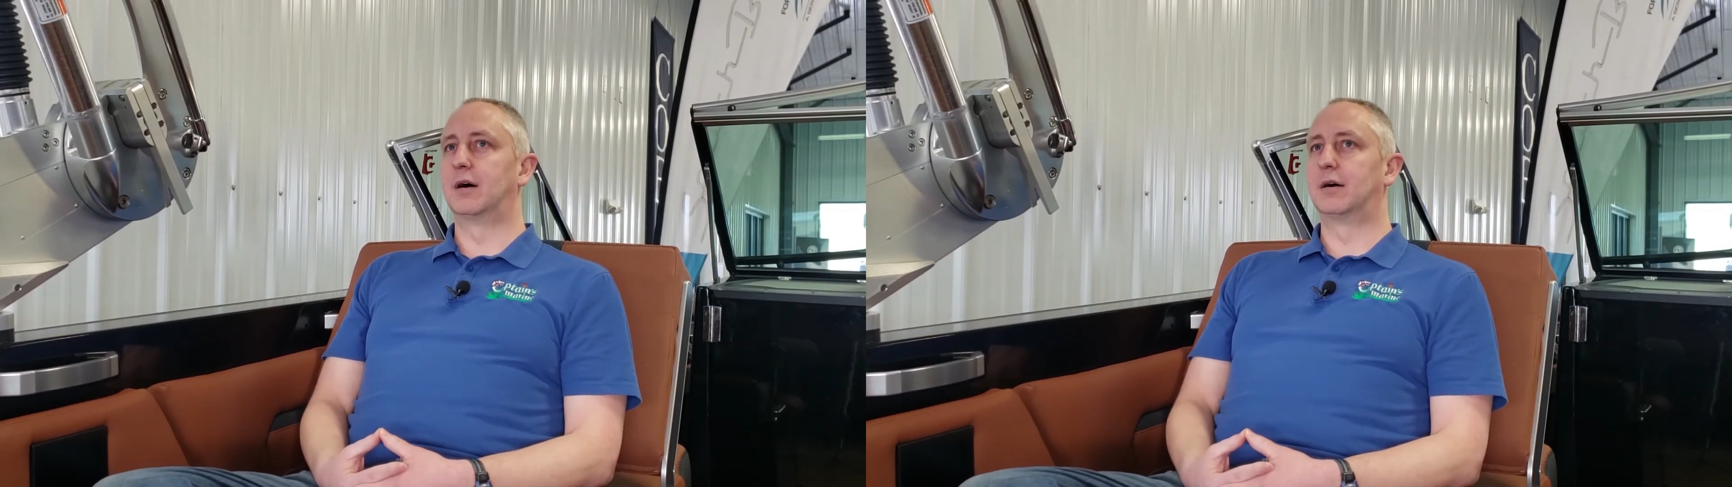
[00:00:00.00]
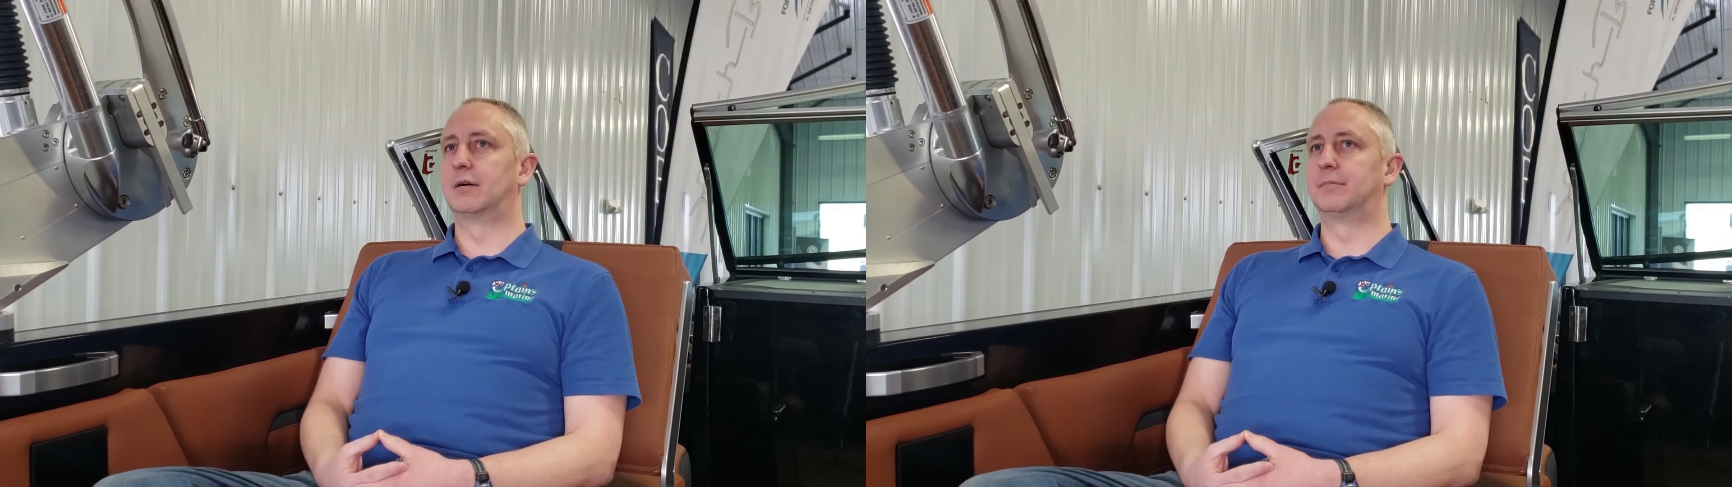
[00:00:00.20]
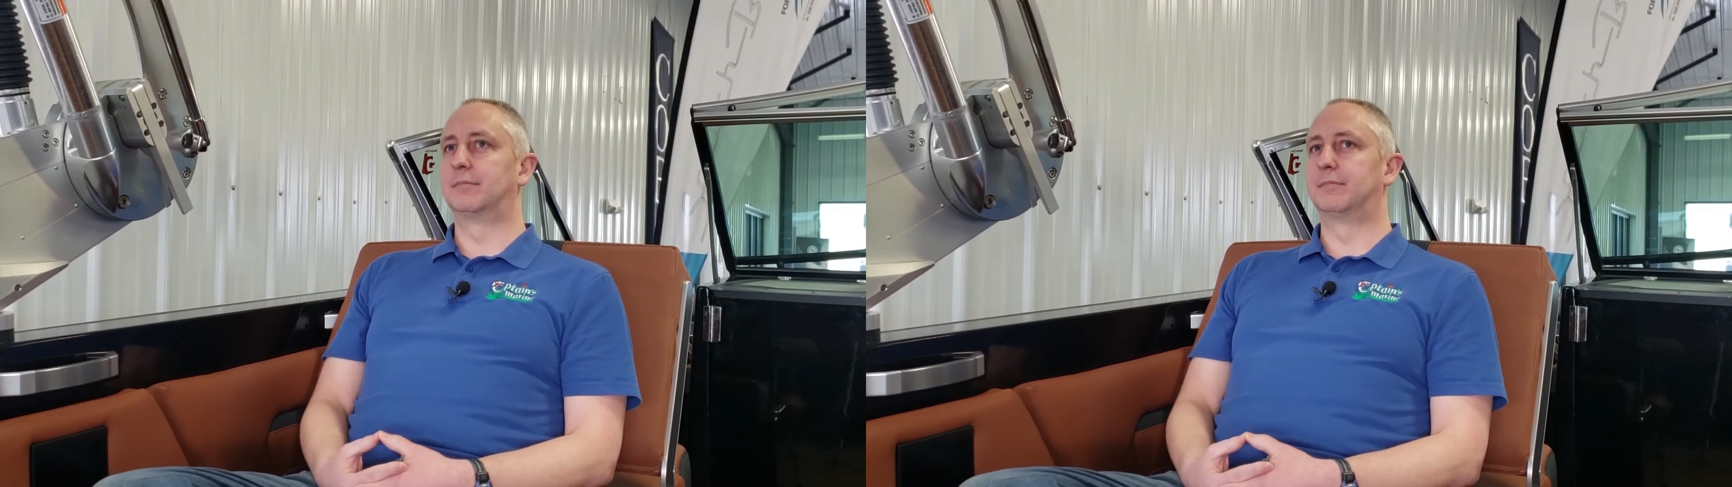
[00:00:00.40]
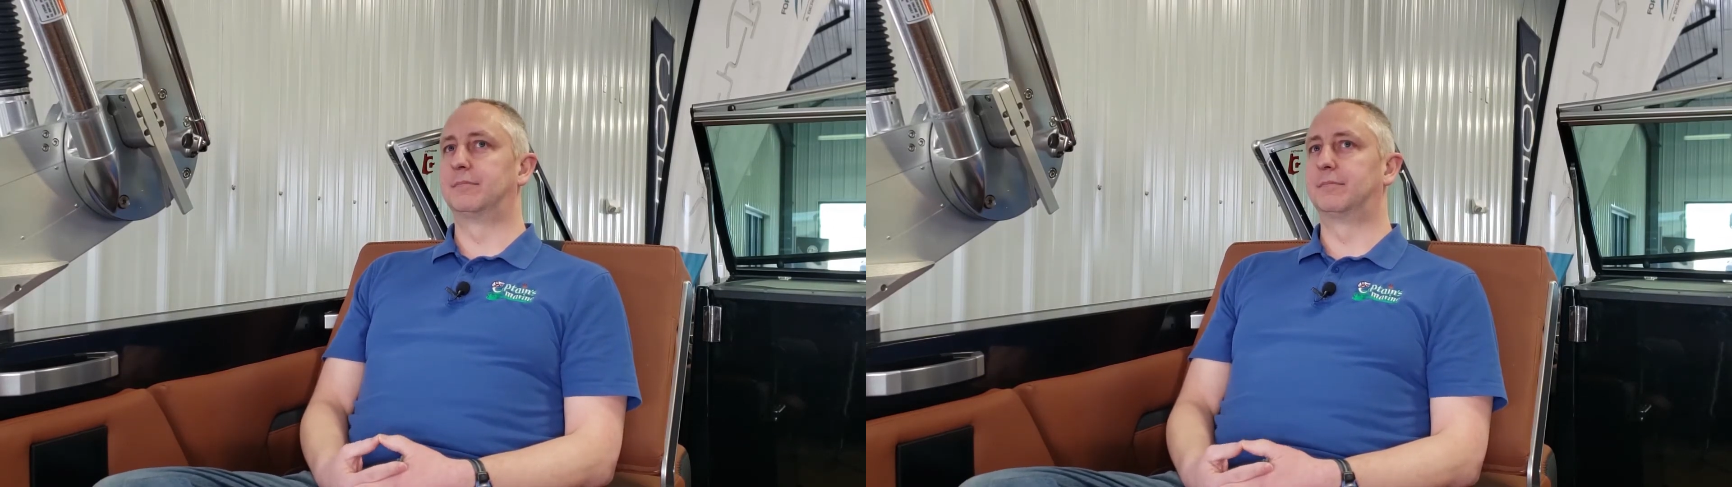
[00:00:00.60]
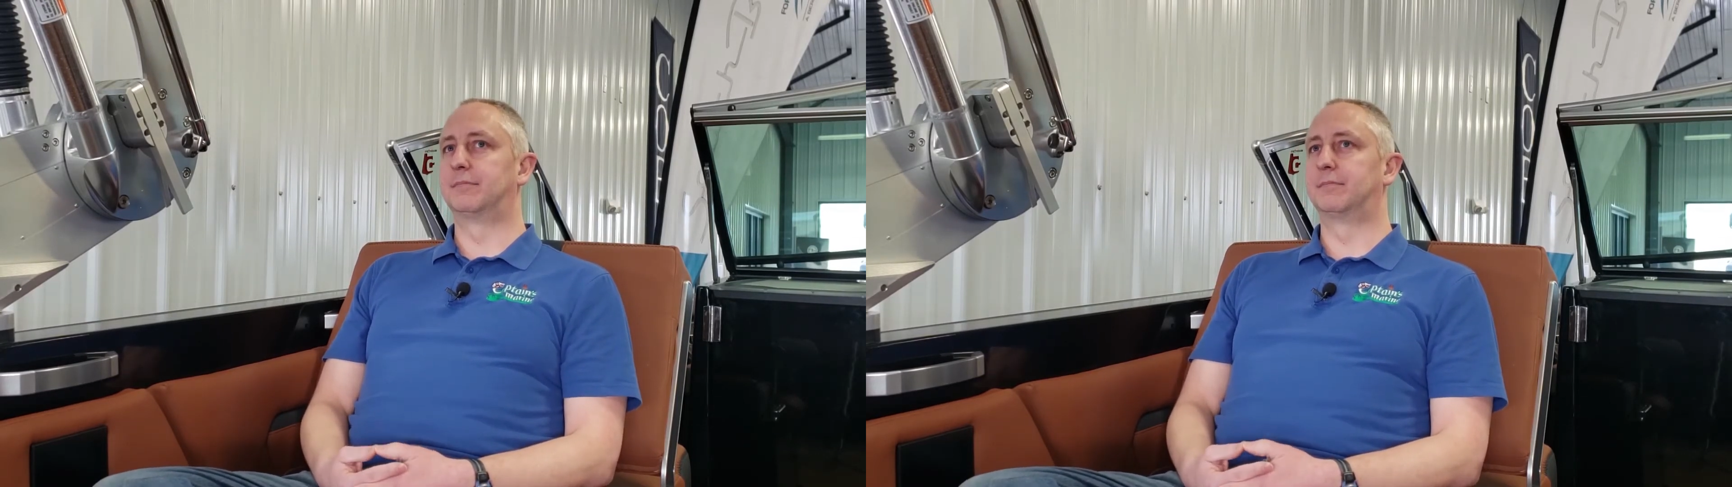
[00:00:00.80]
Um,
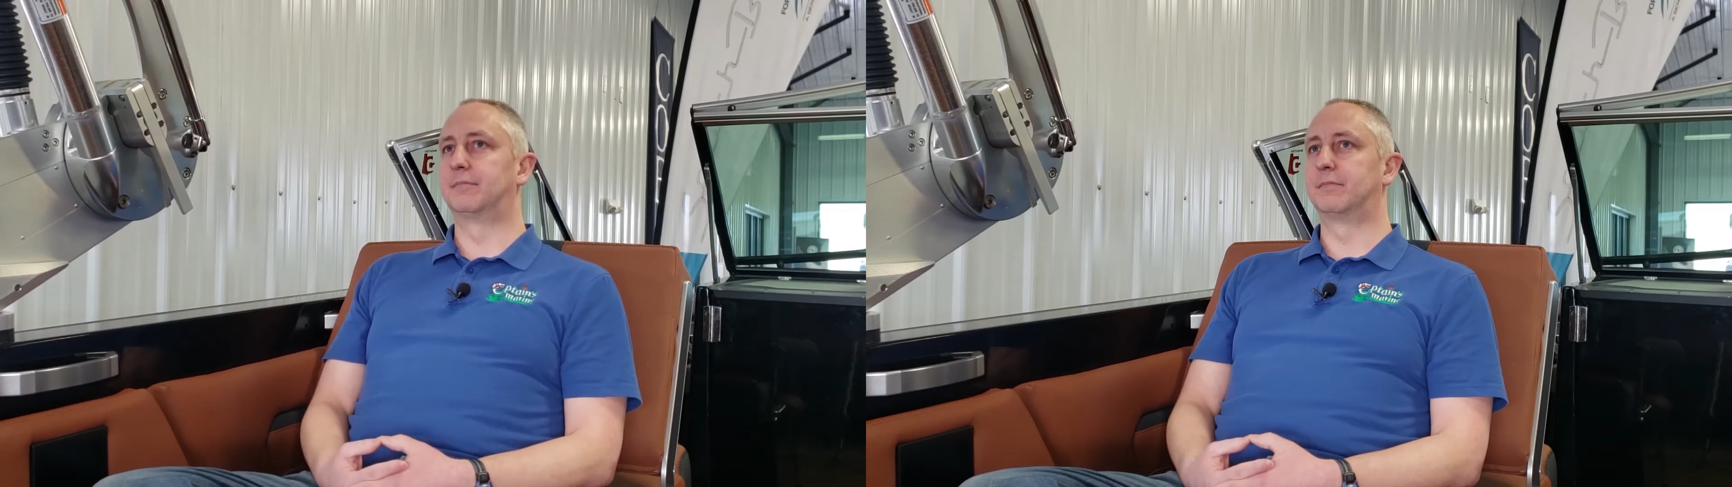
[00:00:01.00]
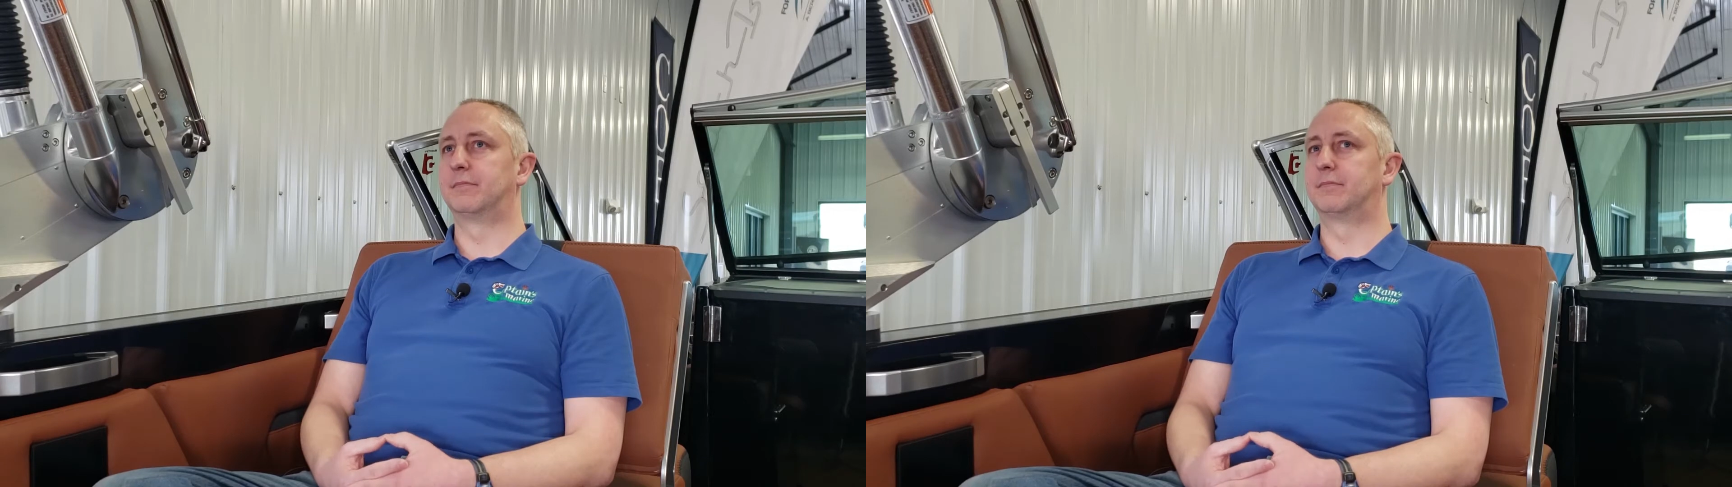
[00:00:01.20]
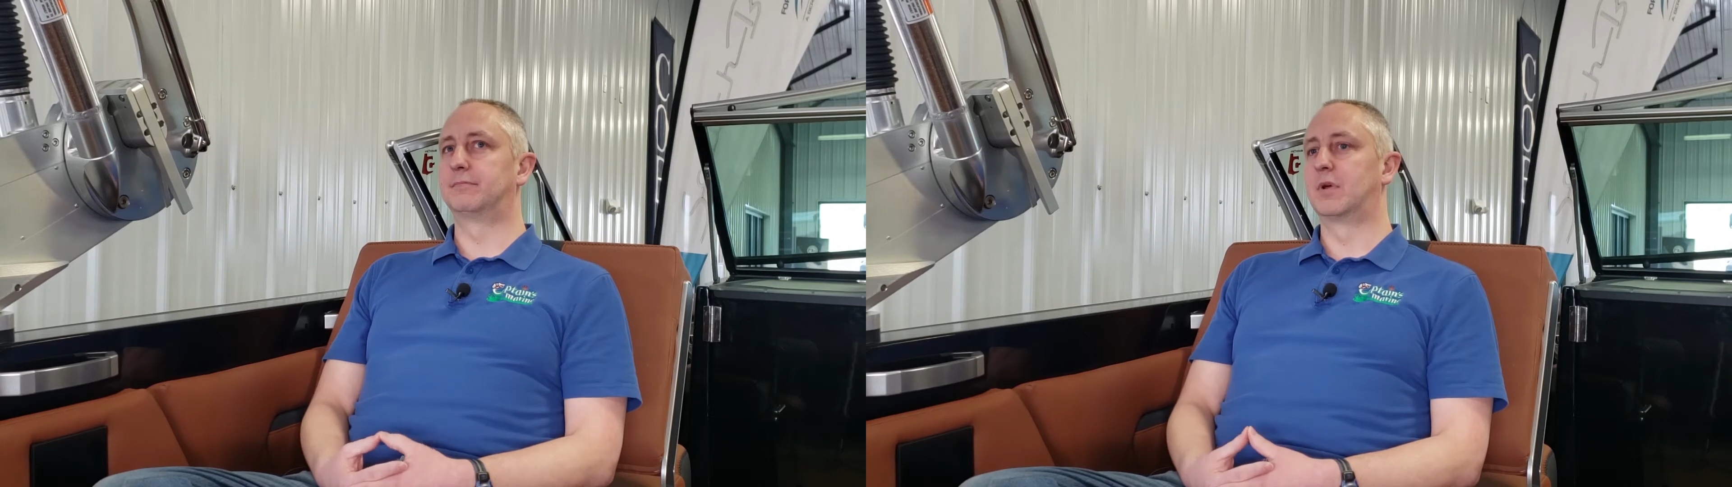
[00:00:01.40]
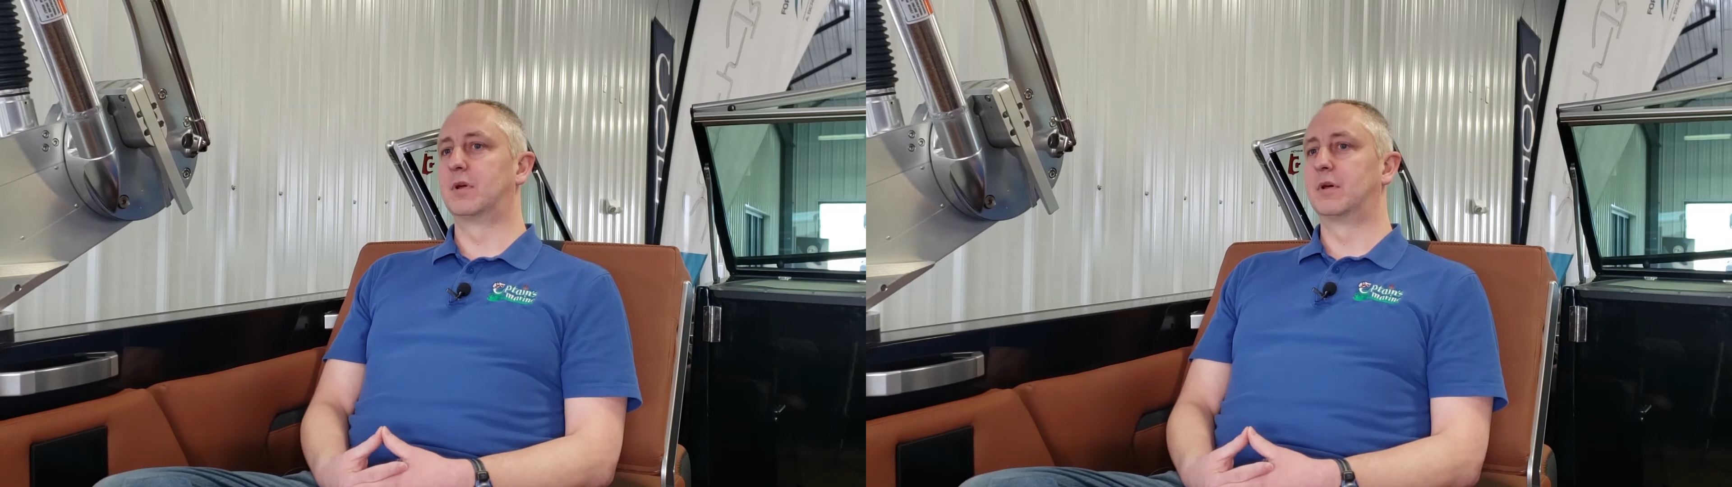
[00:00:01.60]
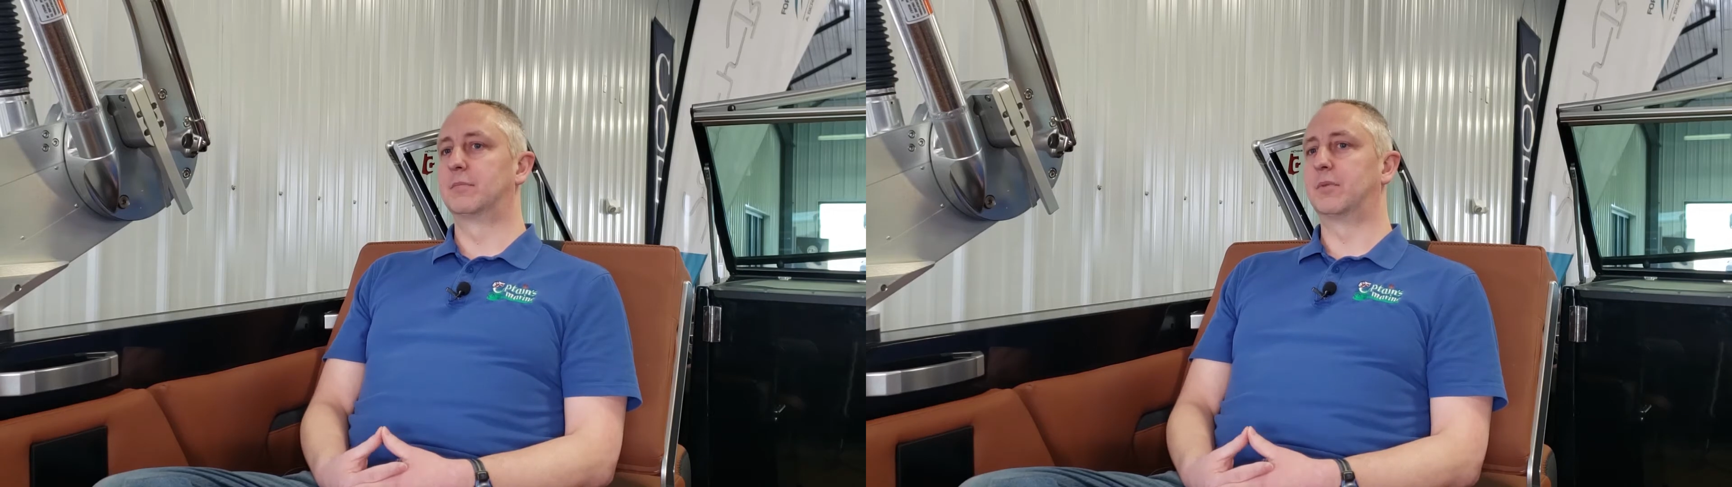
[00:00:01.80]

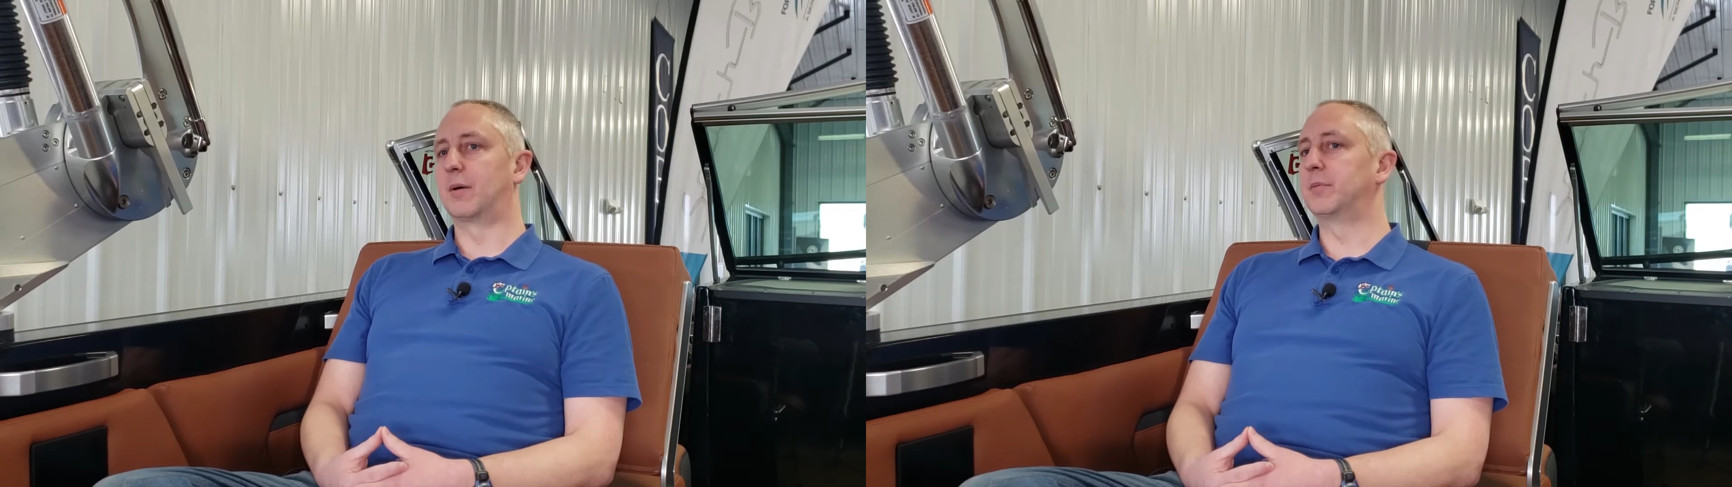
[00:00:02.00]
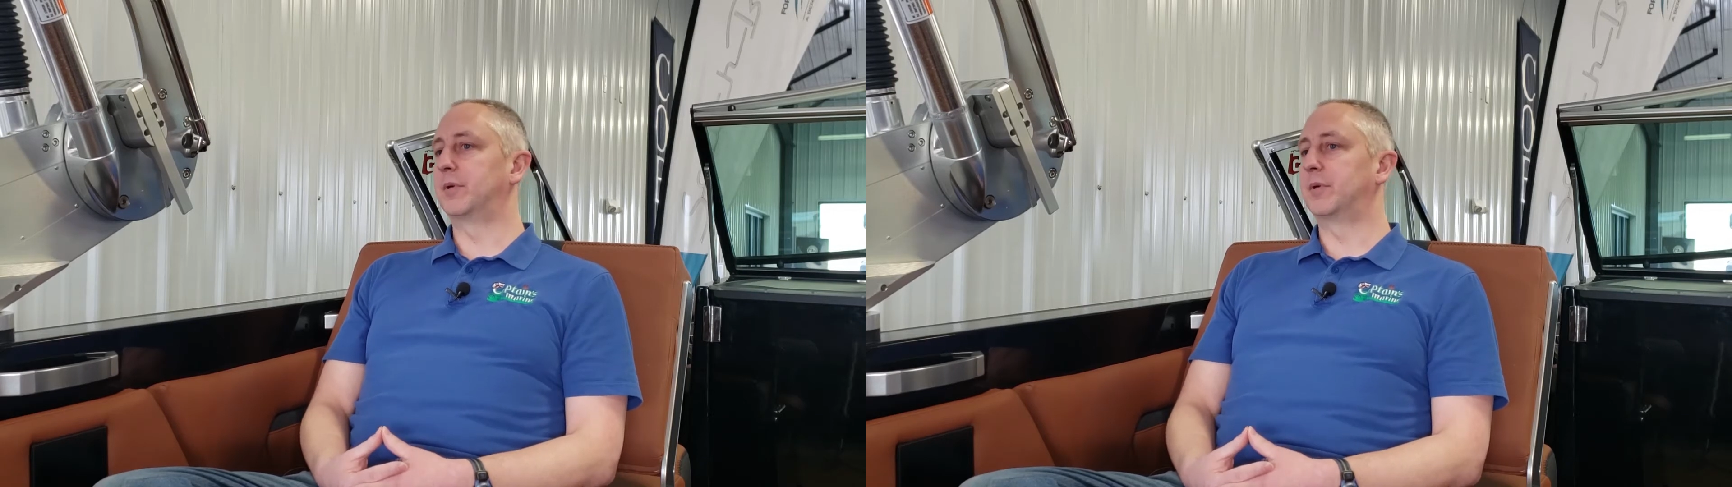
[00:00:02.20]
probably